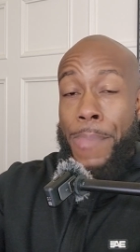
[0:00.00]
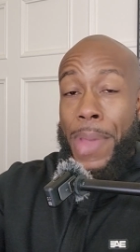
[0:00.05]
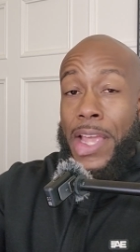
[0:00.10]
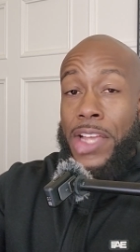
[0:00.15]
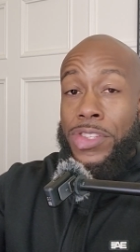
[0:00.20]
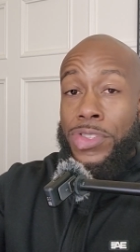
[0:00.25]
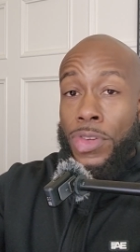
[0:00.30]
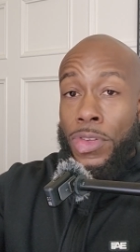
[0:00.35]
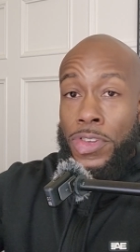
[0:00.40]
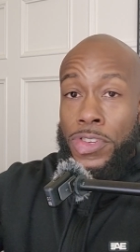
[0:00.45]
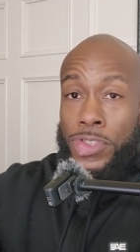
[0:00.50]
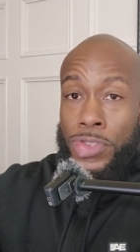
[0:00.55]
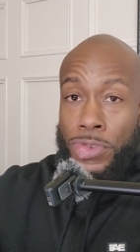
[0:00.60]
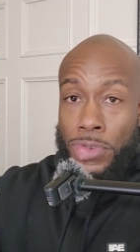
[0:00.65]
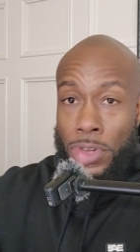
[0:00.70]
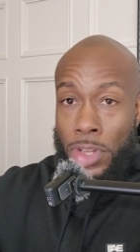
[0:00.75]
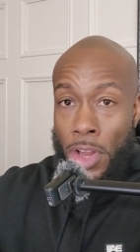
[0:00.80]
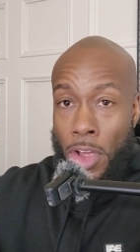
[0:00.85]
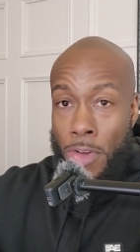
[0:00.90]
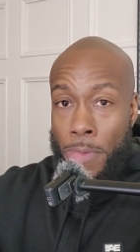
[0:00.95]
based on the
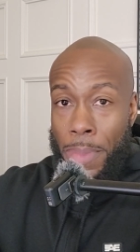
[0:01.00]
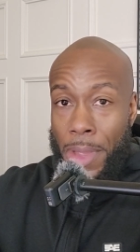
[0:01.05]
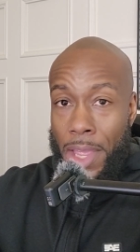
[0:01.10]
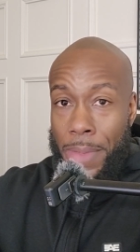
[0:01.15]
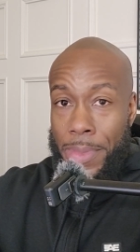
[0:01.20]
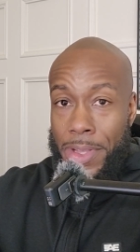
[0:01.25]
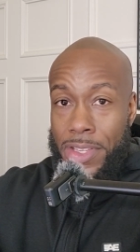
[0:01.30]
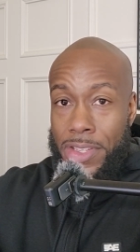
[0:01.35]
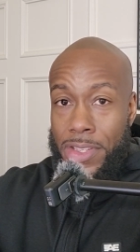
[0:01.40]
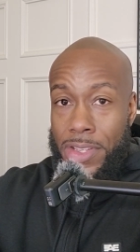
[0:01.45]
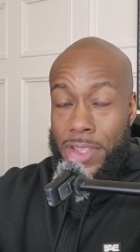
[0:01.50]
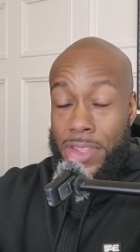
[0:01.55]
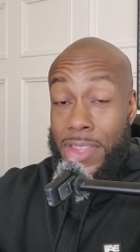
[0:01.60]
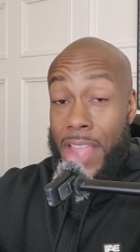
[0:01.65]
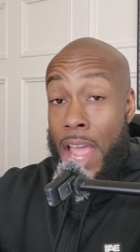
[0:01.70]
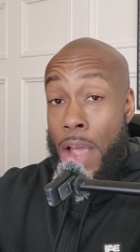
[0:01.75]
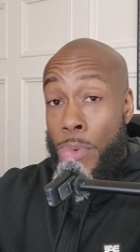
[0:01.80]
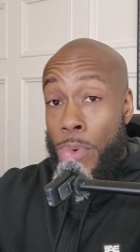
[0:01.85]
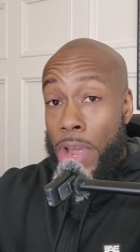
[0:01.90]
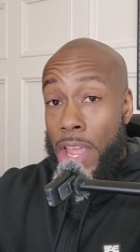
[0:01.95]
student loan payments.
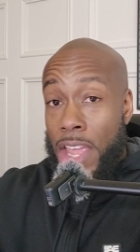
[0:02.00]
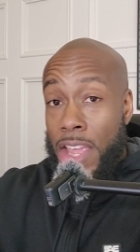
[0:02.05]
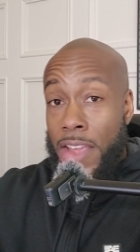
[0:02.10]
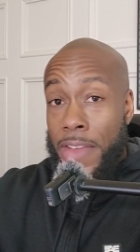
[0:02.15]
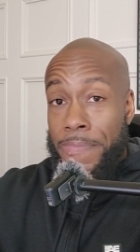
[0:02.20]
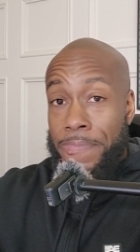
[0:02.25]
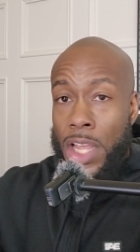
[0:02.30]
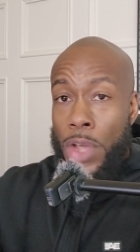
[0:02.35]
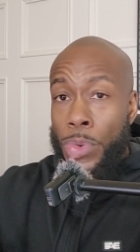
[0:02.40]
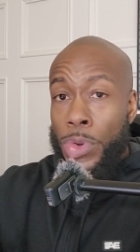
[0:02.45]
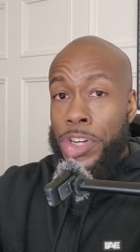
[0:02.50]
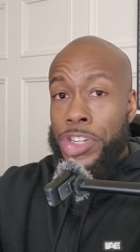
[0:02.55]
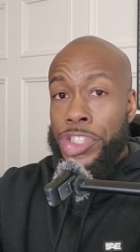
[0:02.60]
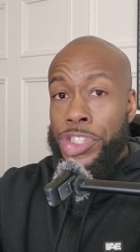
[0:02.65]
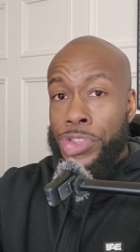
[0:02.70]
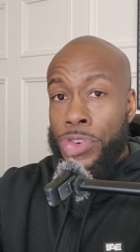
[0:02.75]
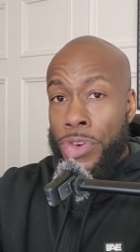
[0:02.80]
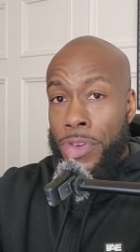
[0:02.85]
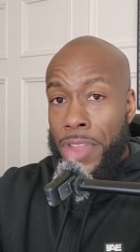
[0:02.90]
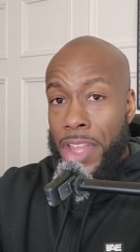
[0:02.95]
That way, it would
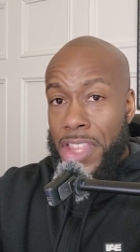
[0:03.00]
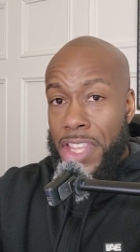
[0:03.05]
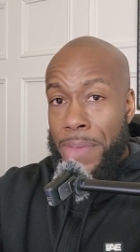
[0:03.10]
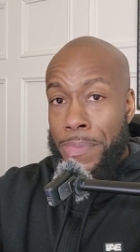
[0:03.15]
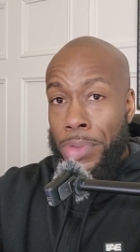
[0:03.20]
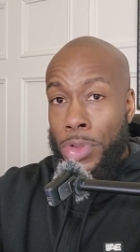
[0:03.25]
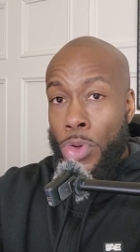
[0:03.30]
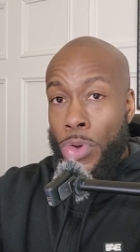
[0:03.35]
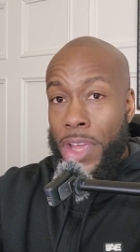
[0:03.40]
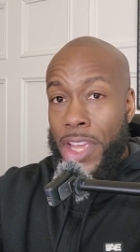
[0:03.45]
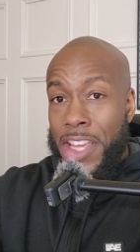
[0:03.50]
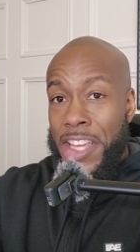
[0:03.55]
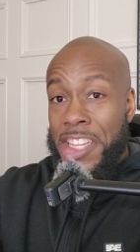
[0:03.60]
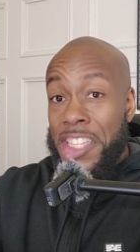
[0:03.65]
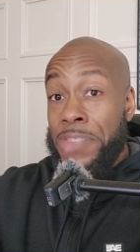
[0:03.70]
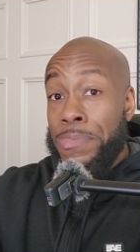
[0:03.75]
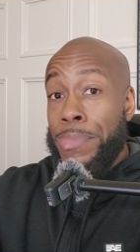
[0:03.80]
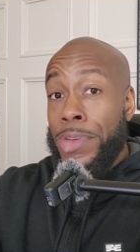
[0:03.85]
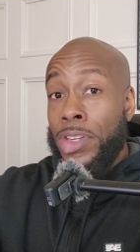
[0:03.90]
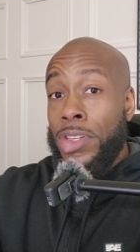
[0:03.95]
ensure that the employee
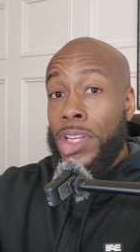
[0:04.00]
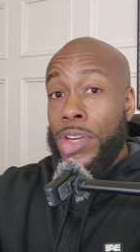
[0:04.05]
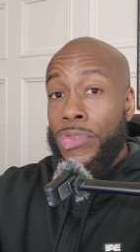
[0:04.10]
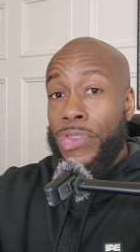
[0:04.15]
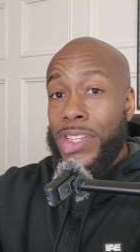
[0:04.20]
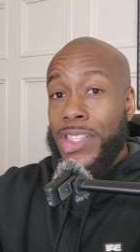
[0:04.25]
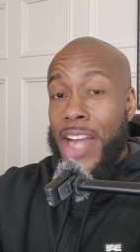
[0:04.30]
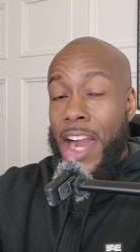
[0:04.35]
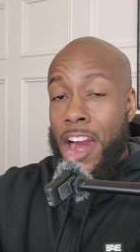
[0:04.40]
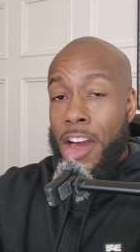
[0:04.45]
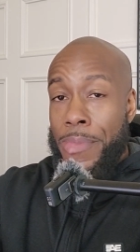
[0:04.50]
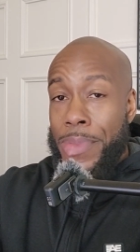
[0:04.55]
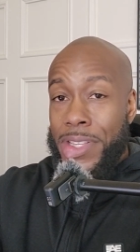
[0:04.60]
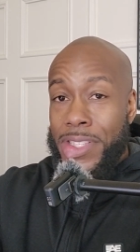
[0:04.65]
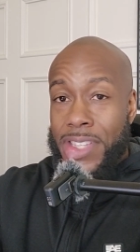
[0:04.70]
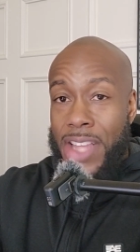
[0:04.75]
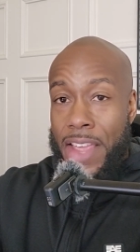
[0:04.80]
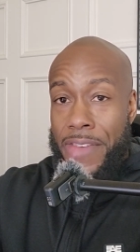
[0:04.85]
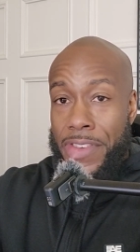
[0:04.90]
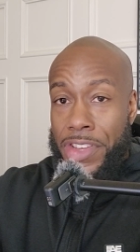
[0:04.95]
is building retirement
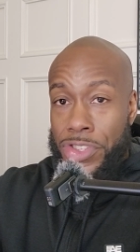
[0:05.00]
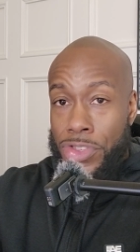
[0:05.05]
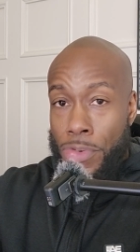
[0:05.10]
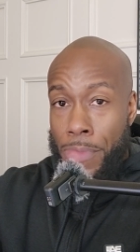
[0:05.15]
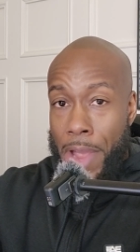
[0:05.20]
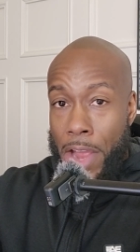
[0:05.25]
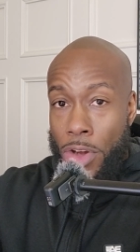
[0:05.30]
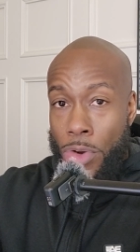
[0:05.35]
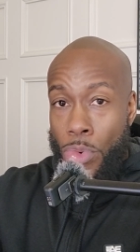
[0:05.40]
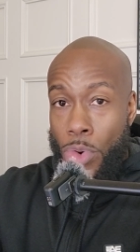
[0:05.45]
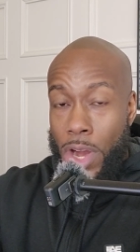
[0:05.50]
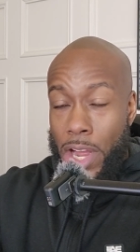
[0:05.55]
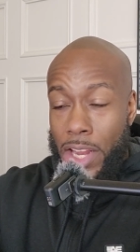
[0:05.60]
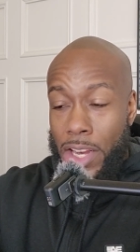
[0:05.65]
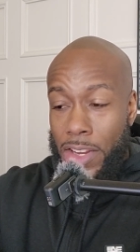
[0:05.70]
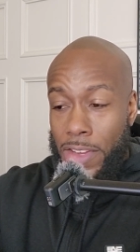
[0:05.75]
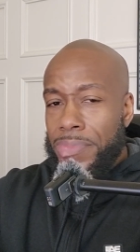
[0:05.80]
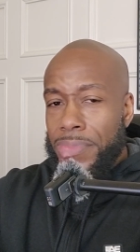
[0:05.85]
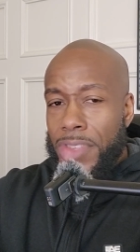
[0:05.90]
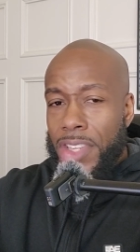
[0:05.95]
savings no matter
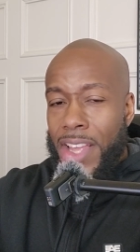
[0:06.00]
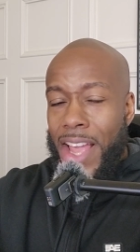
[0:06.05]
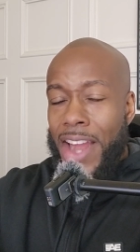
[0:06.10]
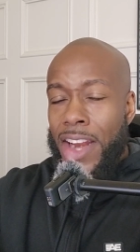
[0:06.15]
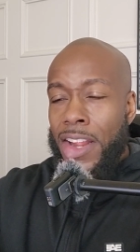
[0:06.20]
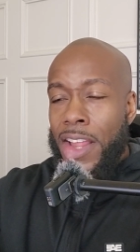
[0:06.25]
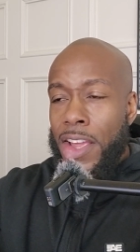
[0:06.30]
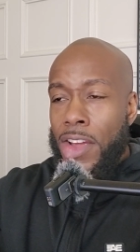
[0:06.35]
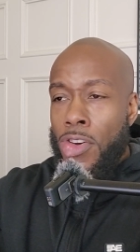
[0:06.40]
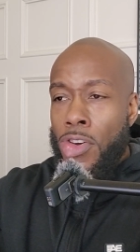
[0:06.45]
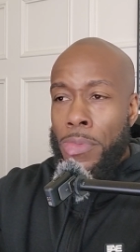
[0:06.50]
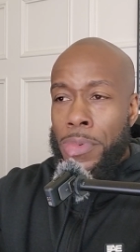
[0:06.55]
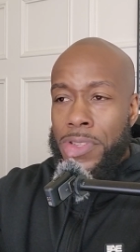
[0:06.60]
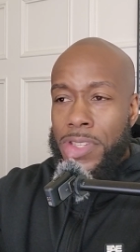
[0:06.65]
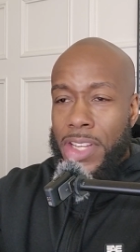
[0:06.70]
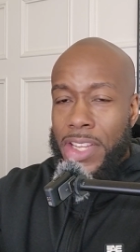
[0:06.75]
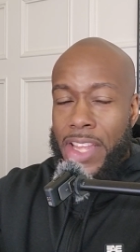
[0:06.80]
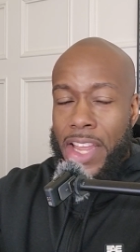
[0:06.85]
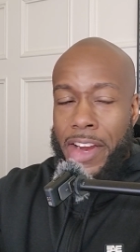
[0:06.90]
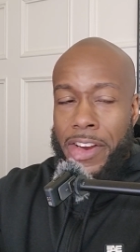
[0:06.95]
what kind of like
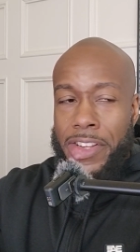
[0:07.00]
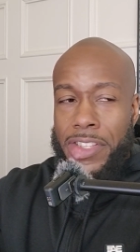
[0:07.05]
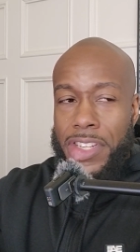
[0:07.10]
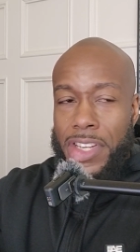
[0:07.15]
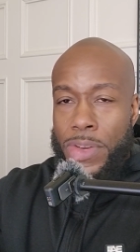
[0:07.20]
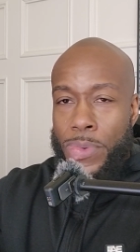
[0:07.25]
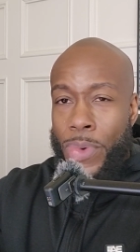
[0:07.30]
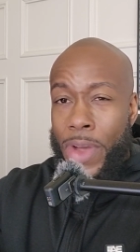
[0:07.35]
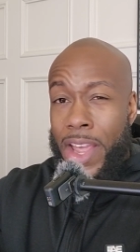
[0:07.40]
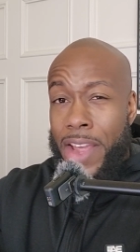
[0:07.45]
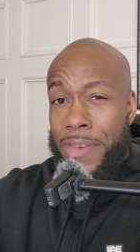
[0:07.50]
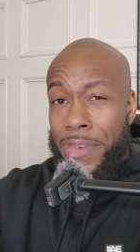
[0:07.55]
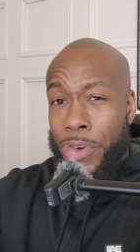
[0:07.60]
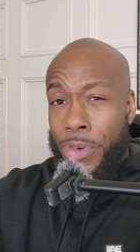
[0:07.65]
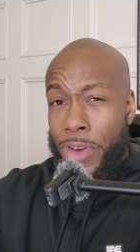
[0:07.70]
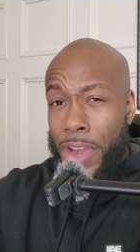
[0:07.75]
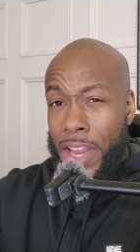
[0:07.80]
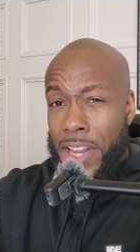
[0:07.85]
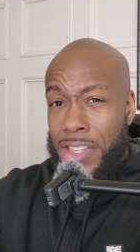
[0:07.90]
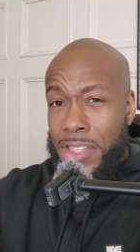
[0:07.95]
almost a guaranteed way of
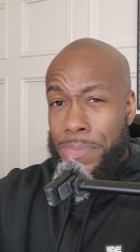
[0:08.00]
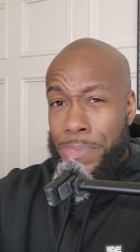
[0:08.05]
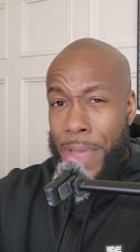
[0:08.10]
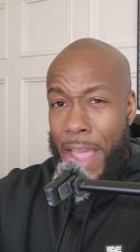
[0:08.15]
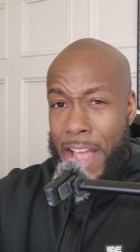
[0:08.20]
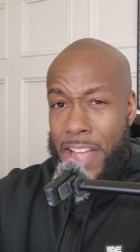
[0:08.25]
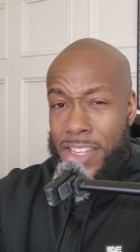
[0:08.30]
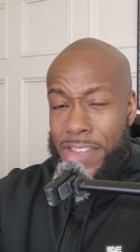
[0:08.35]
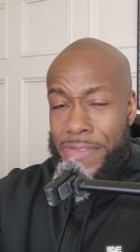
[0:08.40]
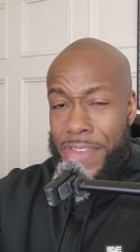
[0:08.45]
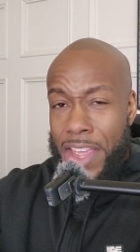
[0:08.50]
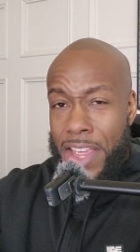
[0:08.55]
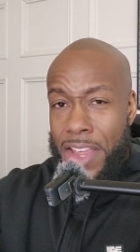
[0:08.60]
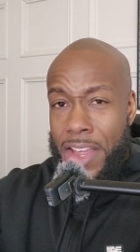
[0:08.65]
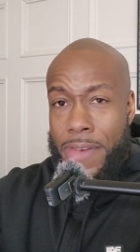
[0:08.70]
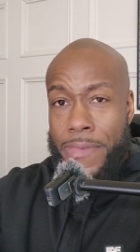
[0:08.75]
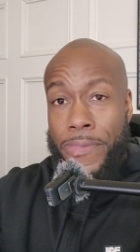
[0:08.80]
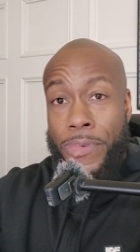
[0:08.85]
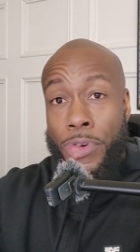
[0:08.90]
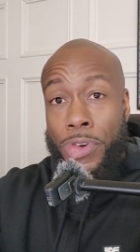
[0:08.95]
creating some passive
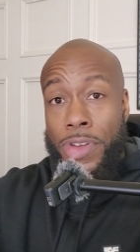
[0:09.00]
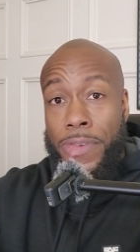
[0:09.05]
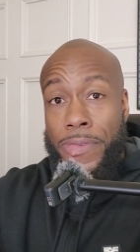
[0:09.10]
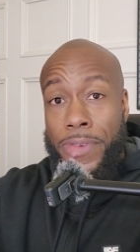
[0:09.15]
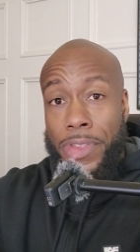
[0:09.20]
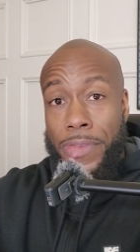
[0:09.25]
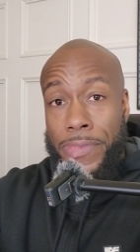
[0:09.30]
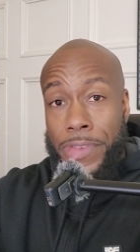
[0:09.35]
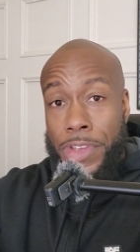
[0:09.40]
income for you for the